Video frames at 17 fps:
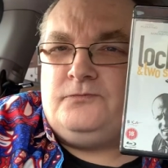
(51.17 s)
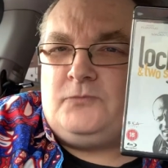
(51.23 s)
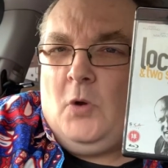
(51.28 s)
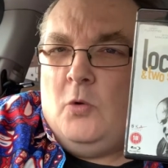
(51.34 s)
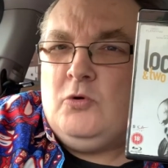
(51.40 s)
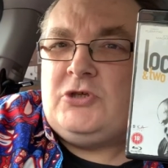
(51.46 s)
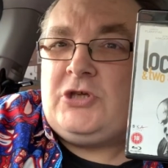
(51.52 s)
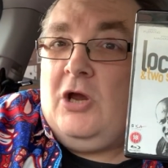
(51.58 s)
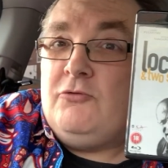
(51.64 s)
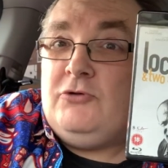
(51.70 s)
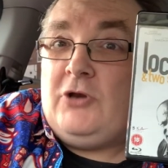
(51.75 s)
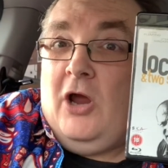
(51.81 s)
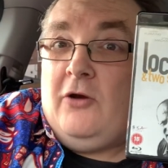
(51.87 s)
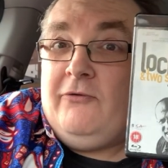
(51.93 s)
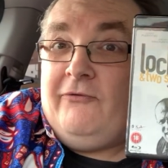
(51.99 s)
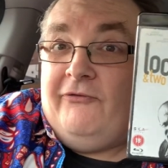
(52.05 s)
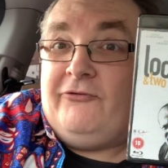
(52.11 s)
also
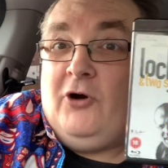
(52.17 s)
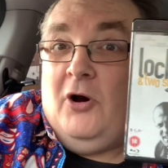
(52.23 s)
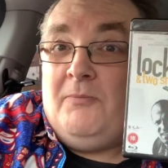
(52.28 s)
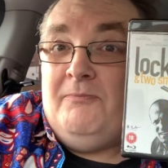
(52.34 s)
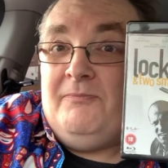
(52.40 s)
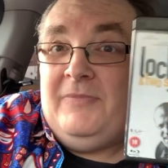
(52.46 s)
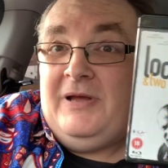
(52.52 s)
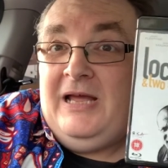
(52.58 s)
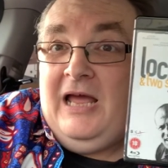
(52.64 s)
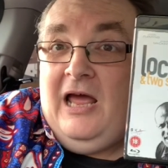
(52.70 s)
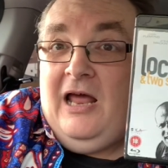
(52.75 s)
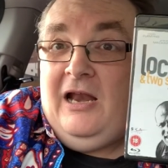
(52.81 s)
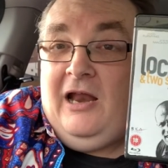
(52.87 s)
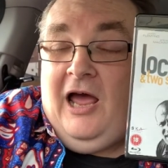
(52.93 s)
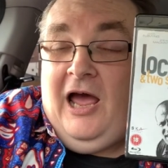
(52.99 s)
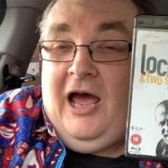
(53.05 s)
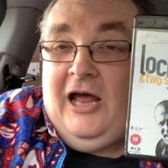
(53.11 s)
known from
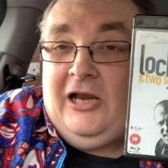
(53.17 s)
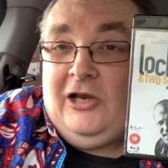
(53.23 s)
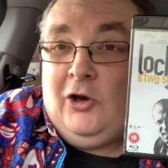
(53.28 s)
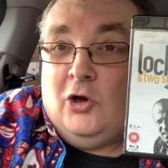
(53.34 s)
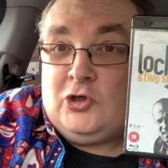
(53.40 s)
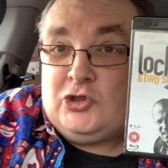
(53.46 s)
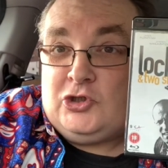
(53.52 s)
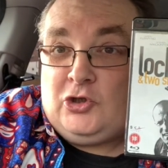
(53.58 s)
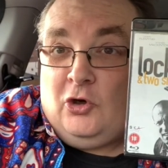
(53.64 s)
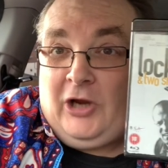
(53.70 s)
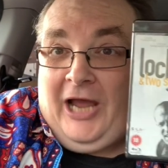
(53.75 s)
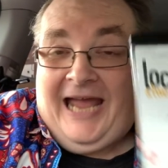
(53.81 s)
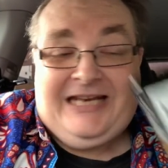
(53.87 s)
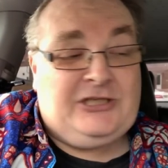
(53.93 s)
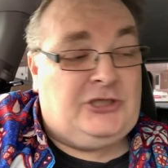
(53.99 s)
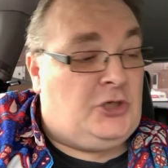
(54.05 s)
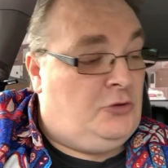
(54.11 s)
Lock, Stock
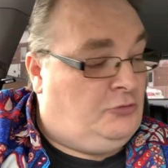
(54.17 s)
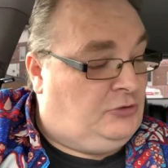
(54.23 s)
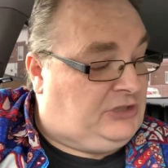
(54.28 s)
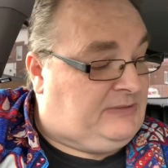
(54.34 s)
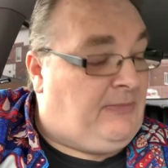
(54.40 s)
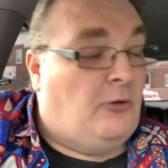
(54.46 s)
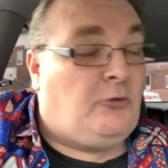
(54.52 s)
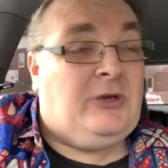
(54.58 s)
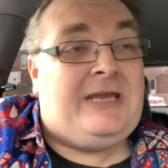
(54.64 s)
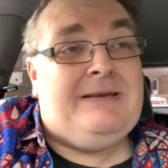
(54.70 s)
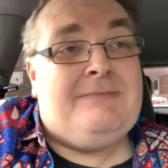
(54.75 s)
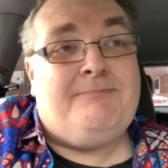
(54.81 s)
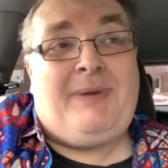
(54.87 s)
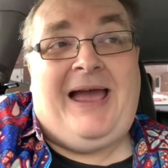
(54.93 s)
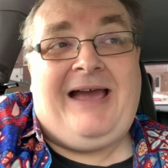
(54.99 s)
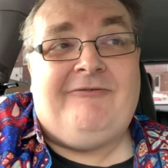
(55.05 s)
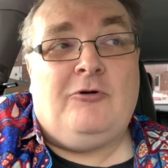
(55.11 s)
and Two Smoking
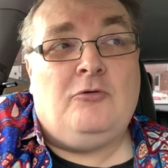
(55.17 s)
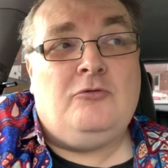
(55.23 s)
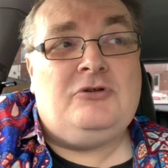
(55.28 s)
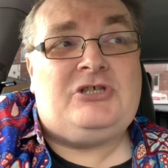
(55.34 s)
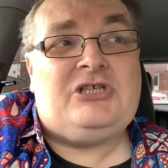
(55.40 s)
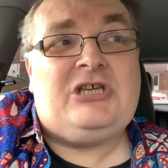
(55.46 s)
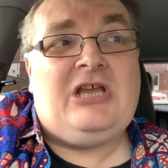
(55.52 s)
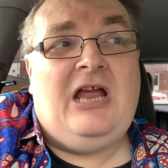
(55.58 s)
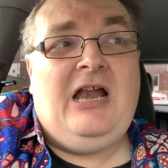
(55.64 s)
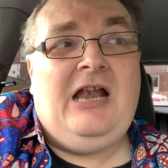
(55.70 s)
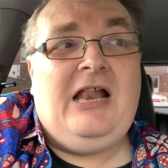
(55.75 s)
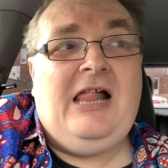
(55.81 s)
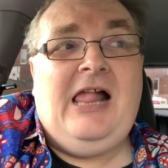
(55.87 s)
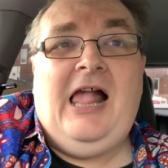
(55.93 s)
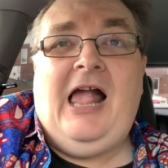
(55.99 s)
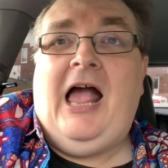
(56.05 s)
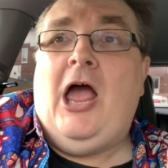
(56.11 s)
Barrels.
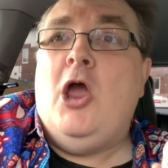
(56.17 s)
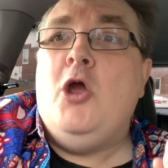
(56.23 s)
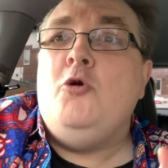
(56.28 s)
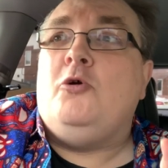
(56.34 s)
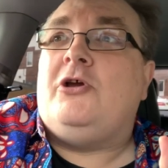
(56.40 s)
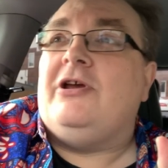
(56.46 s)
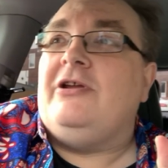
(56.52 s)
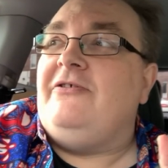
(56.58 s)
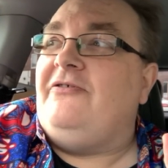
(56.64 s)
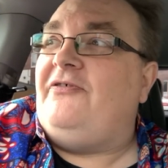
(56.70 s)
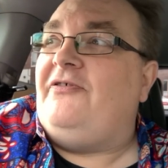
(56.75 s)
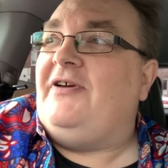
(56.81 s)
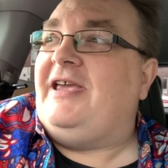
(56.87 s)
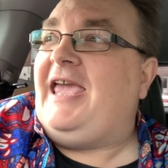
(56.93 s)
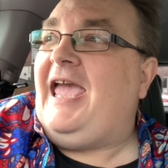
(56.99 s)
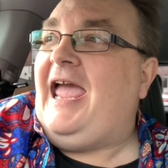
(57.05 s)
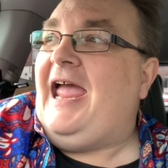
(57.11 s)
Who can
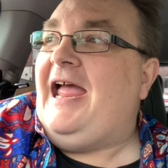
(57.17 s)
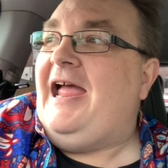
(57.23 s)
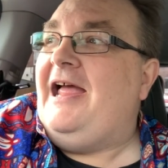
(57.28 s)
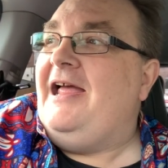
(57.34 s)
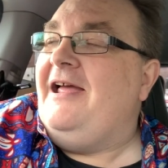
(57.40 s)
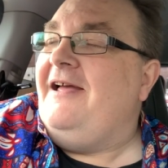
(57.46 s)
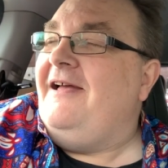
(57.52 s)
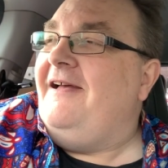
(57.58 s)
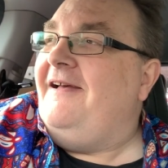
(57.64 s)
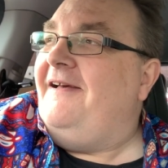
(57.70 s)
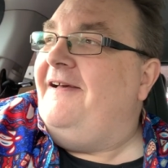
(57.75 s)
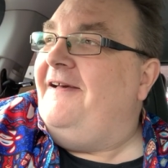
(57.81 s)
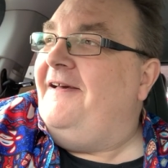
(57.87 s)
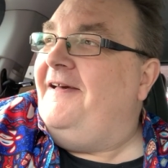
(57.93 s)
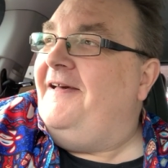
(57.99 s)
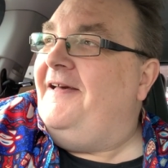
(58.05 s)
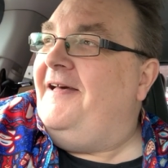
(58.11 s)
forget
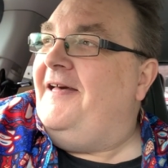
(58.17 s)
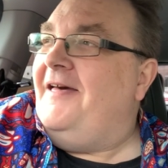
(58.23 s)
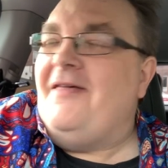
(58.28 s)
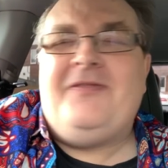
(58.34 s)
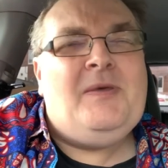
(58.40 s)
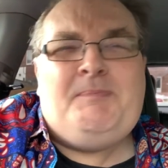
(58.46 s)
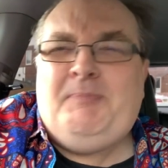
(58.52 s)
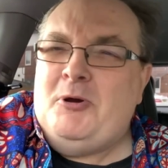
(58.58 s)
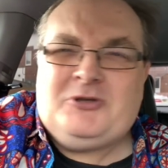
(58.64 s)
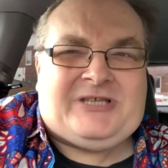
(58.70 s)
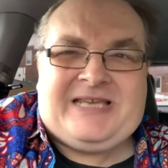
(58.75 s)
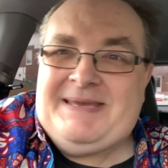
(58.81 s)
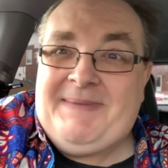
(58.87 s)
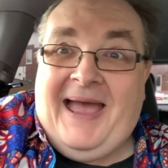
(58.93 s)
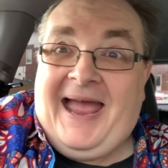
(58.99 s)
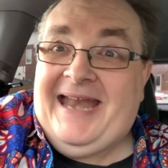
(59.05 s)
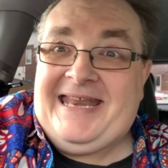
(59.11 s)
the pussy
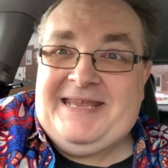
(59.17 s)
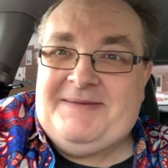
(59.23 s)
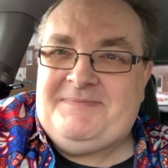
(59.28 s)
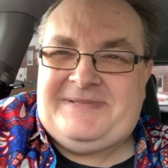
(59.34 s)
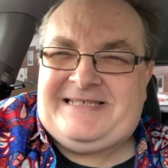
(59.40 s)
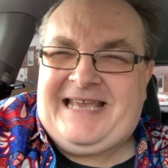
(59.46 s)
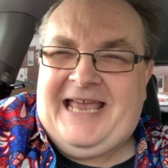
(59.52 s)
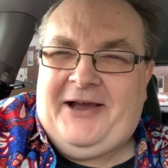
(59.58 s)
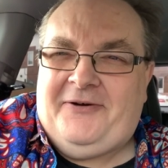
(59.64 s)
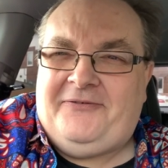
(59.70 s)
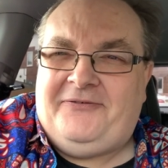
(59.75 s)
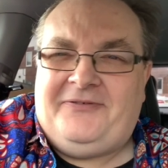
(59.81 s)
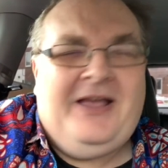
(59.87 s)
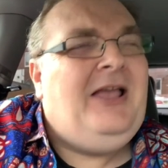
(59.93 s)
man himself